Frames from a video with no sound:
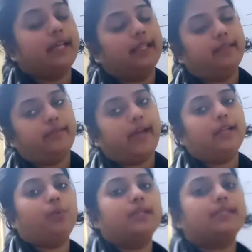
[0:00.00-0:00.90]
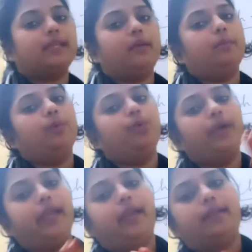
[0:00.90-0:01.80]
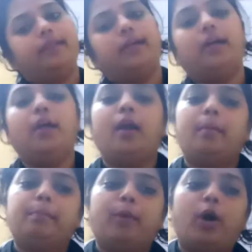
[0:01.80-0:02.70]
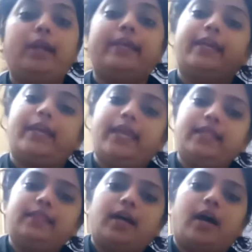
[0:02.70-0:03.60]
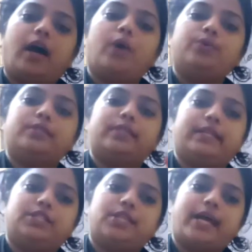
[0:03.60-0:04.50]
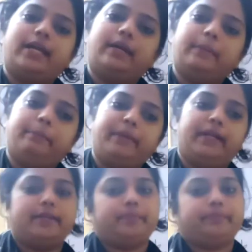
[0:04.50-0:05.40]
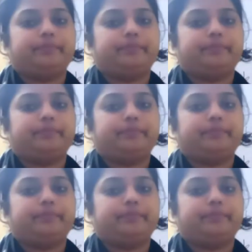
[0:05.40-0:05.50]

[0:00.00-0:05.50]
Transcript: And the rat was same who ate the malt in the house that Jack built.